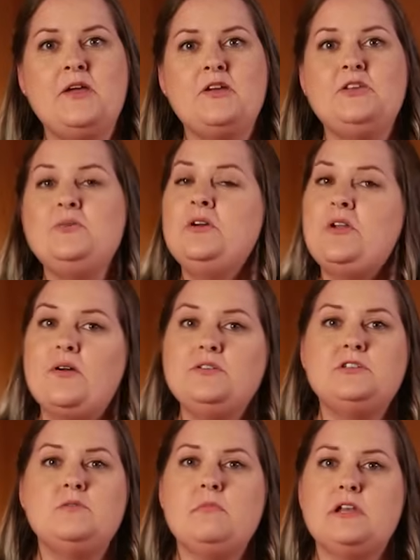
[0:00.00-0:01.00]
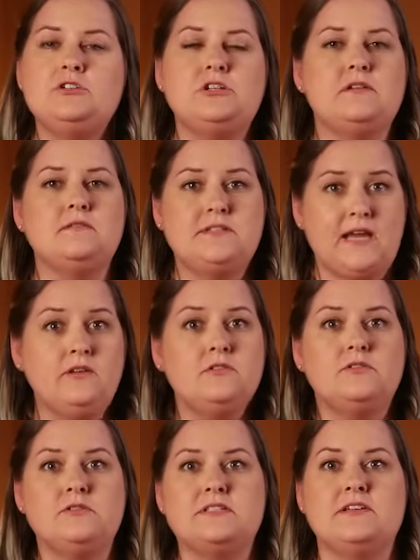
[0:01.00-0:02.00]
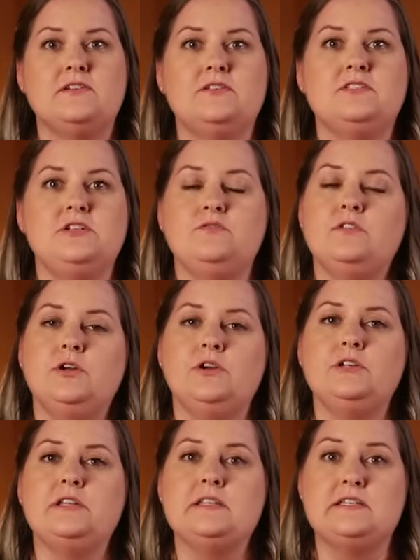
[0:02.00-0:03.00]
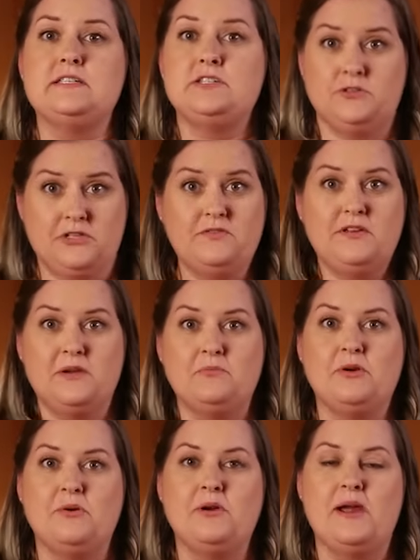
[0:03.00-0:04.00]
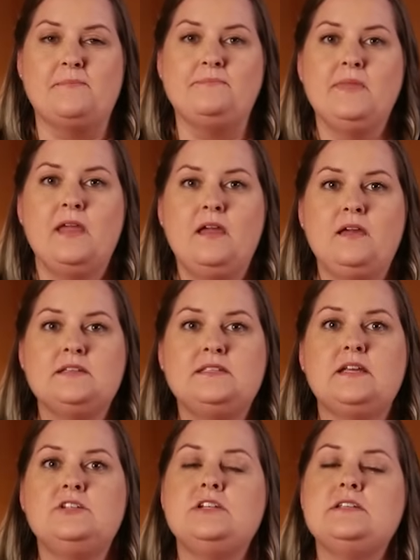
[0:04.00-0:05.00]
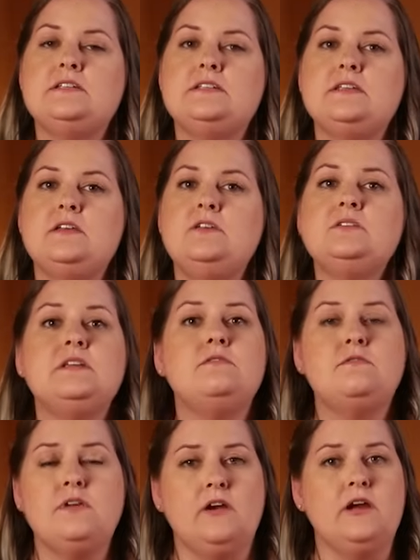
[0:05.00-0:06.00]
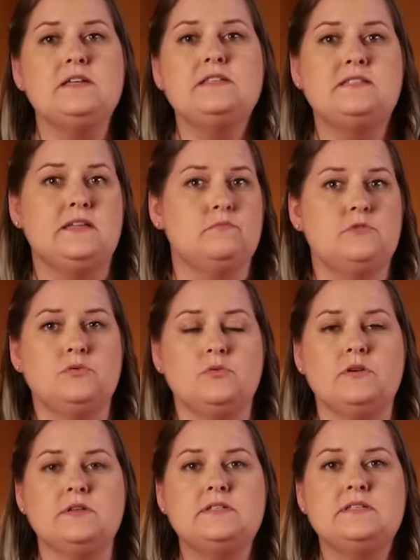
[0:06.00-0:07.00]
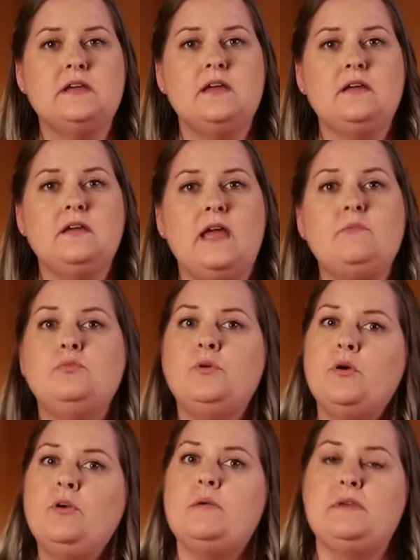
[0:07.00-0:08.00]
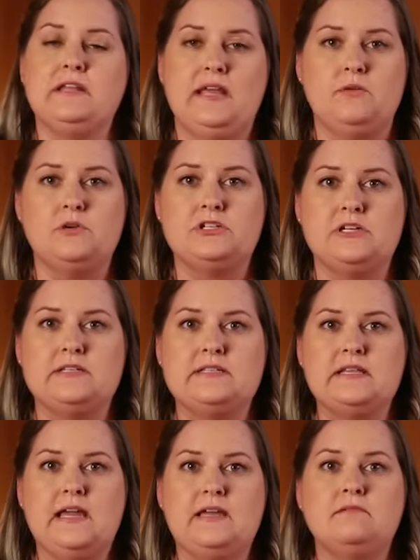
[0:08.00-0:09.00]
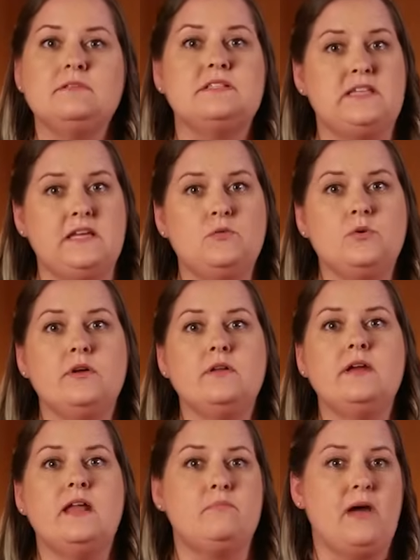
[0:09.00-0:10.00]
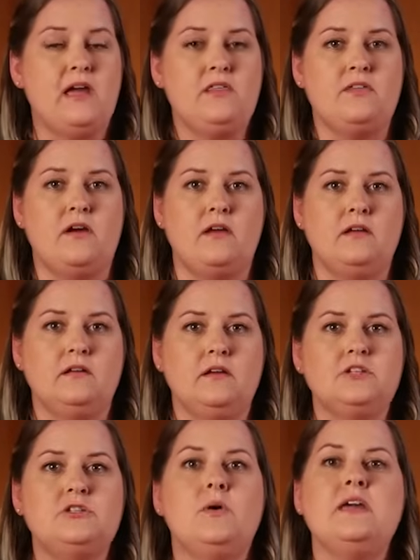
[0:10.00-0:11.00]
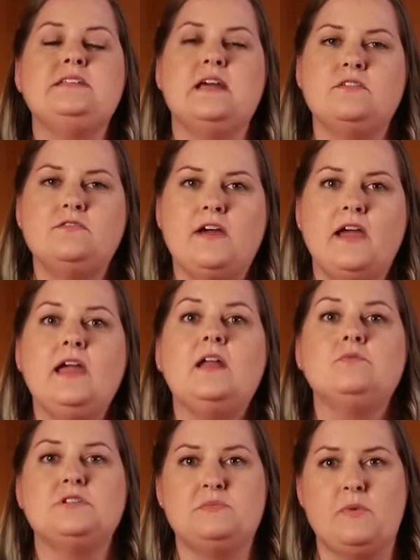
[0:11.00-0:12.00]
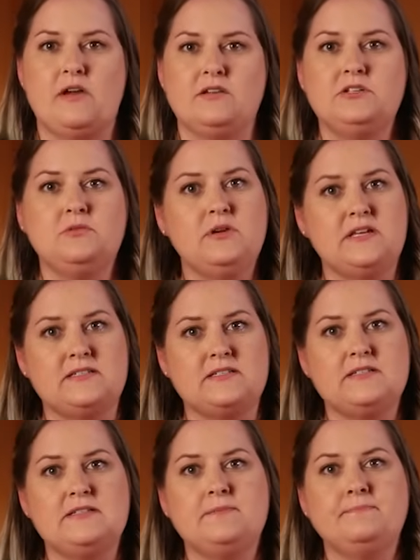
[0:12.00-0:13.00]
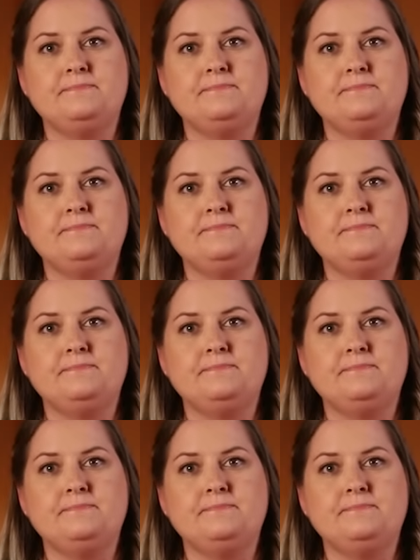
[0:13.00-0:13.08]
You could also mention technical skills you've learned in this certificate program, such as using various SIEM tools and programming languages like SQL and Python to identify and respond to risks.